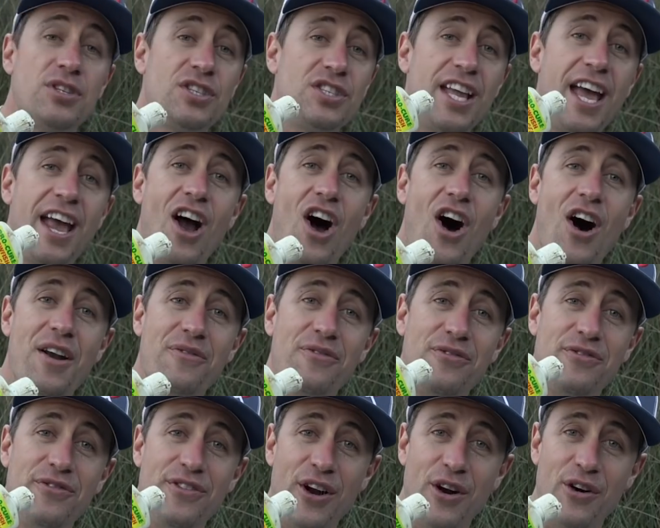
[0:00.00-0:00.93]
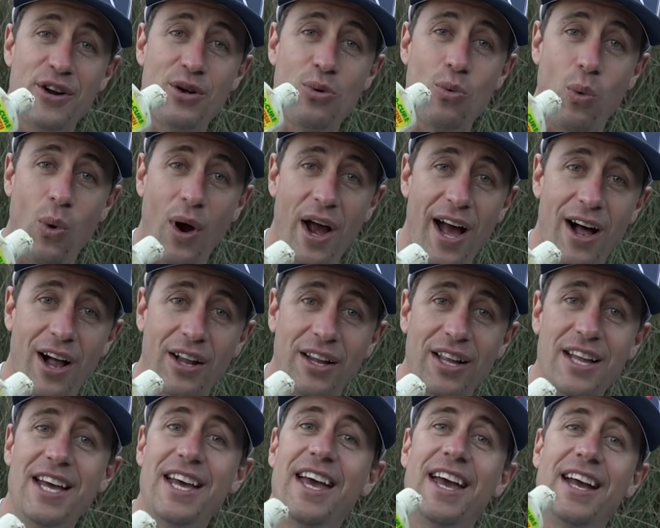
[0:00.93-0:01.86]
stay on very very well,